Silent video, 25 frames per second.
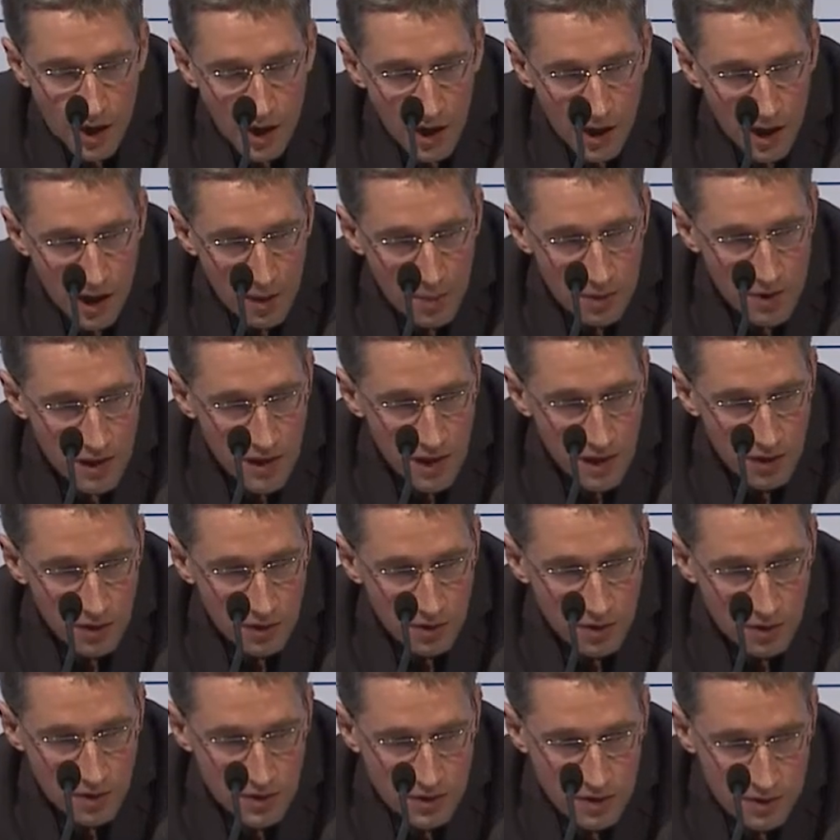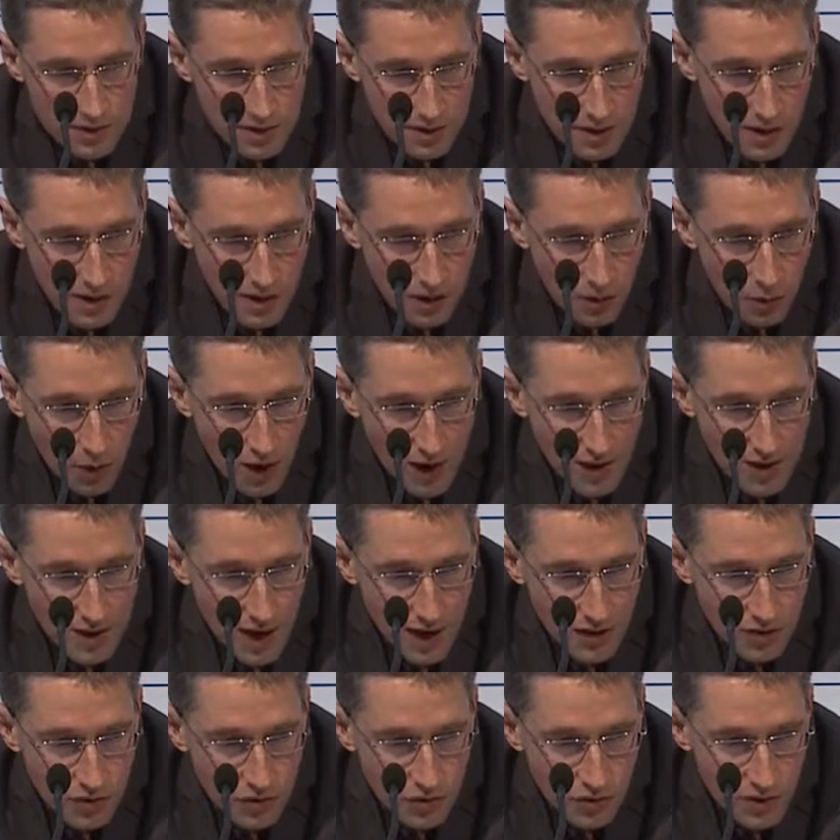I mean, it looks in a way
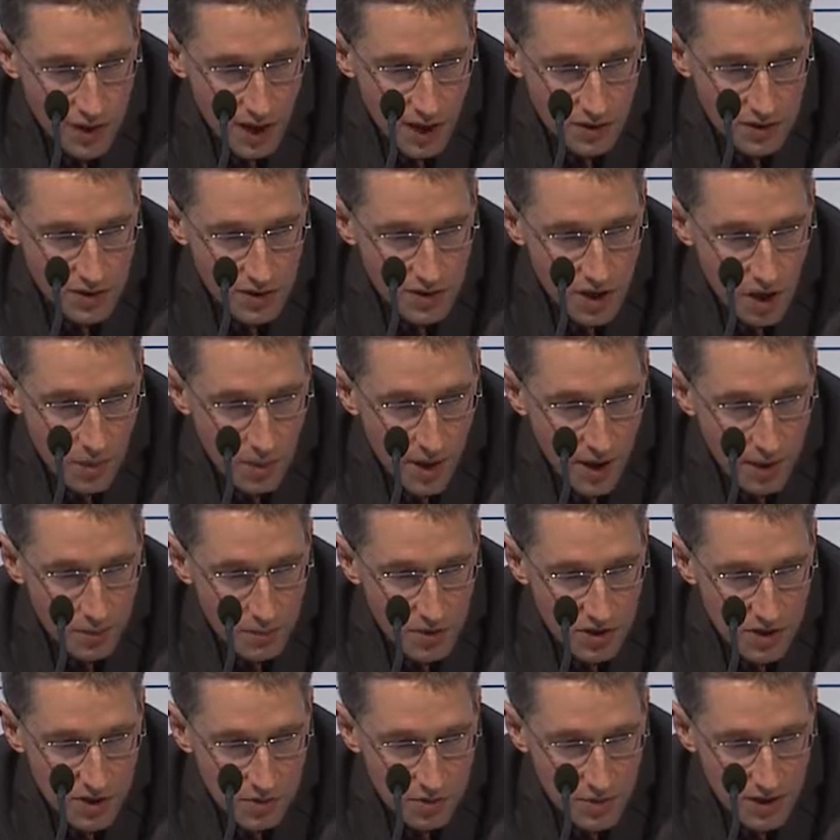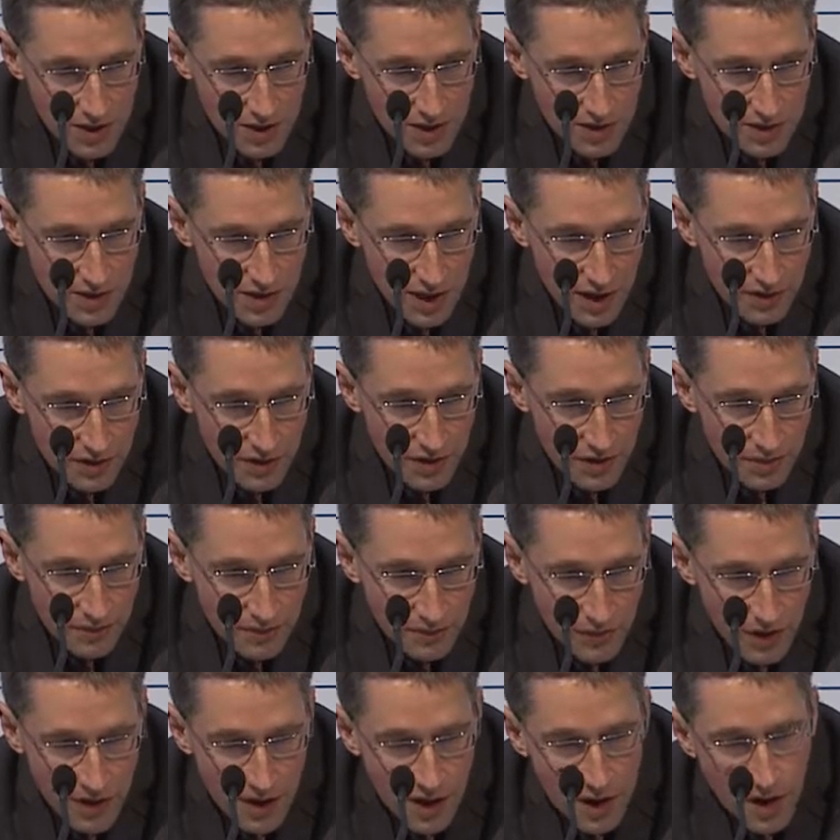natural now to go back bishop e7,
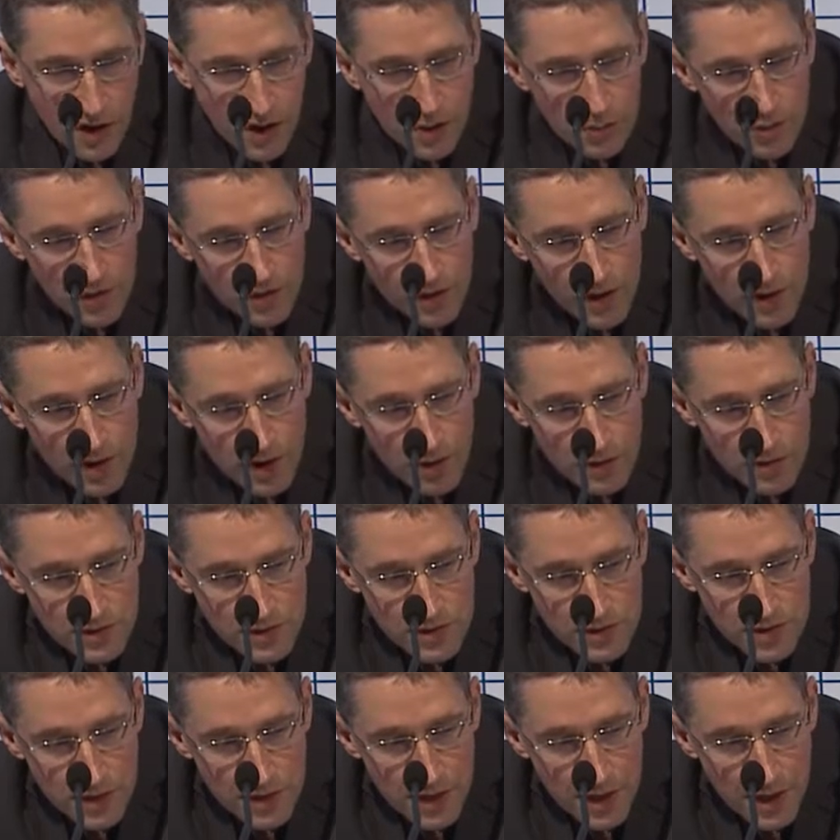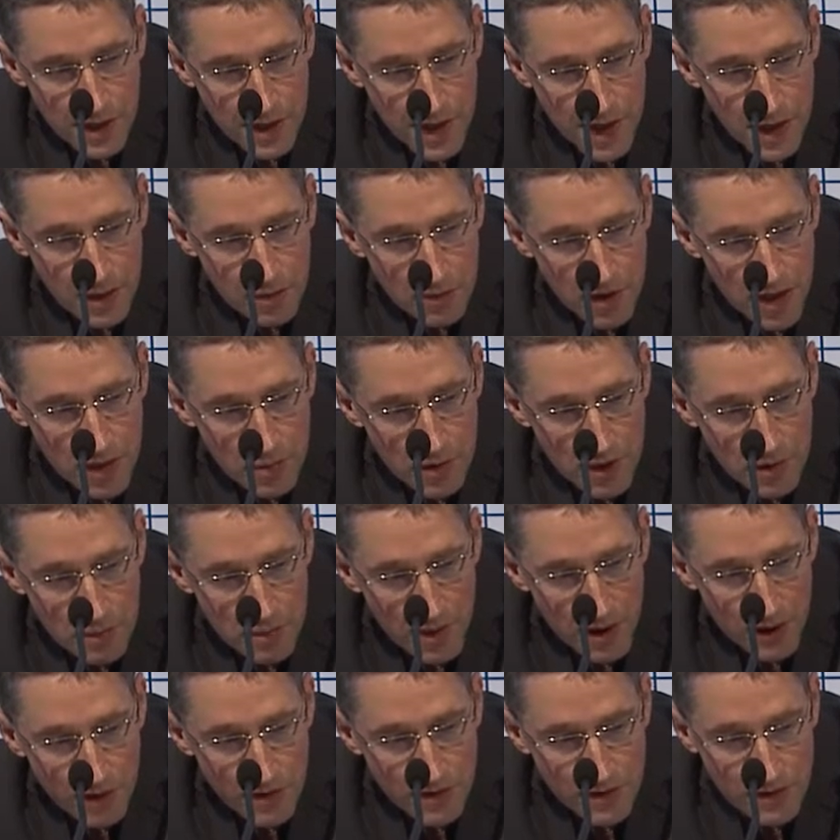but then I was thinking again maybe
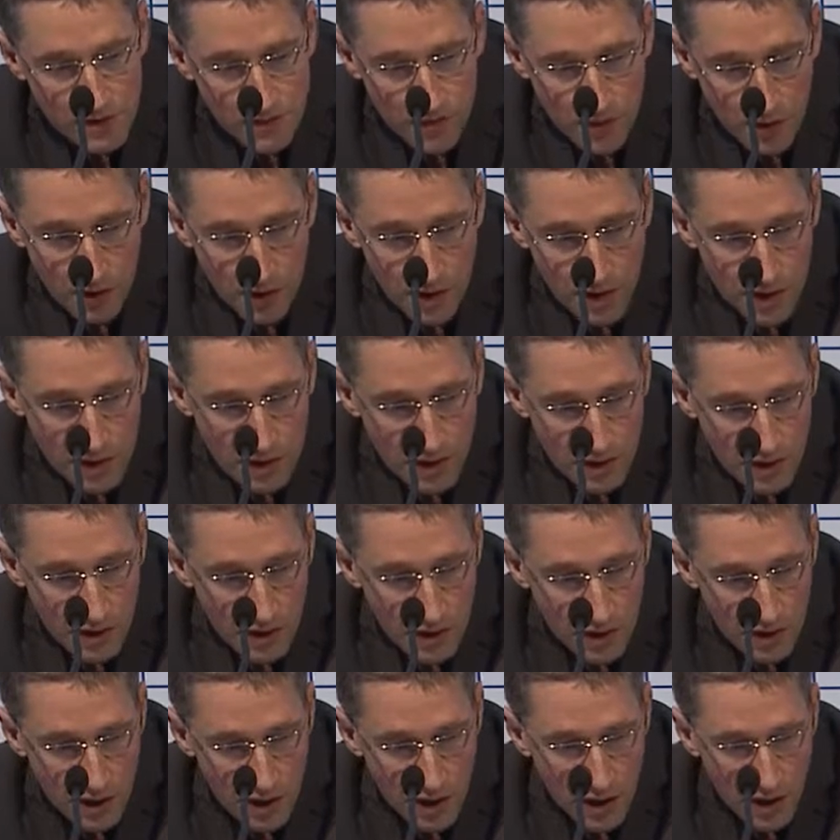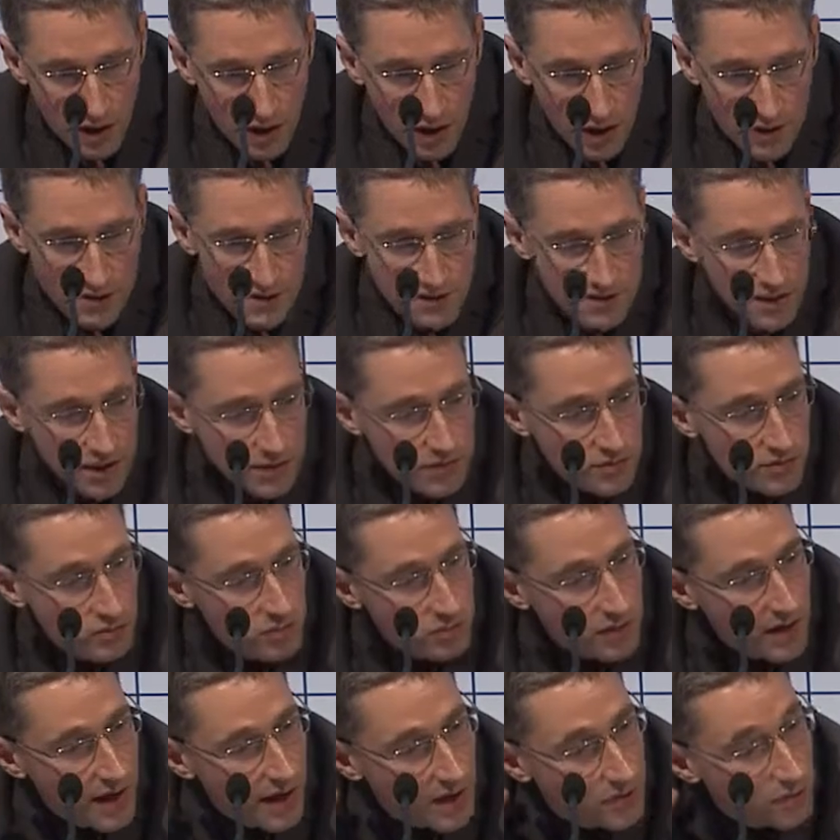about this very unsubtle
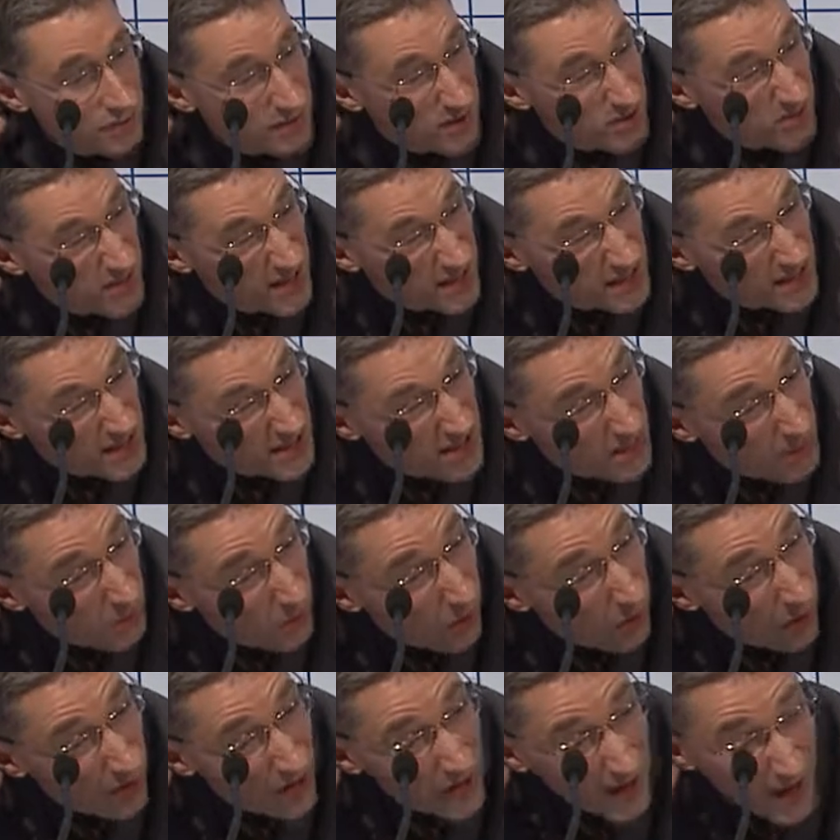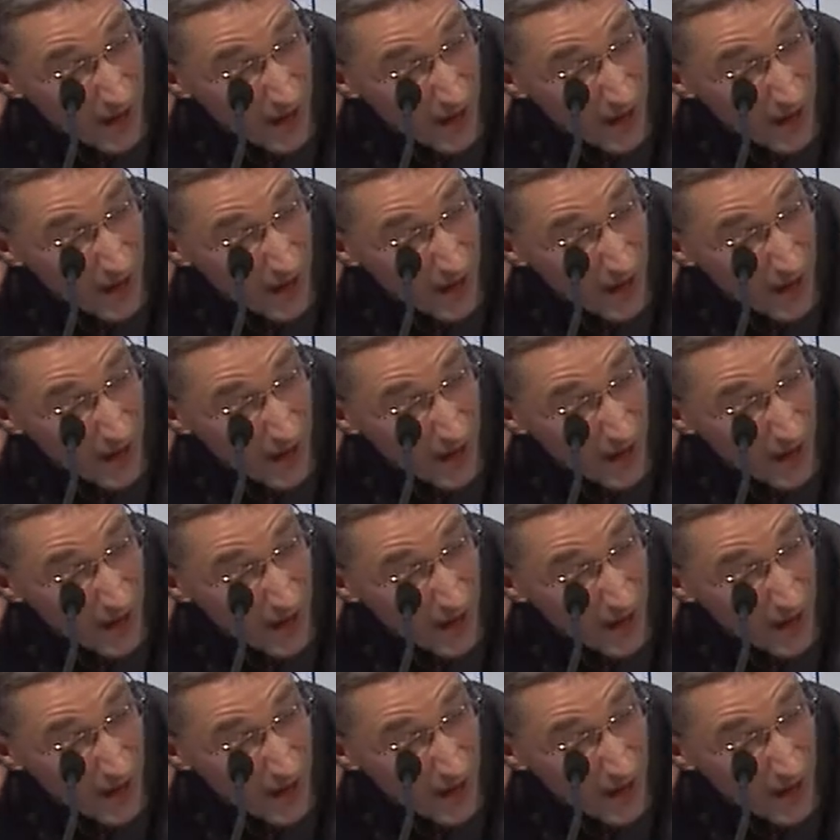plan with queen c1.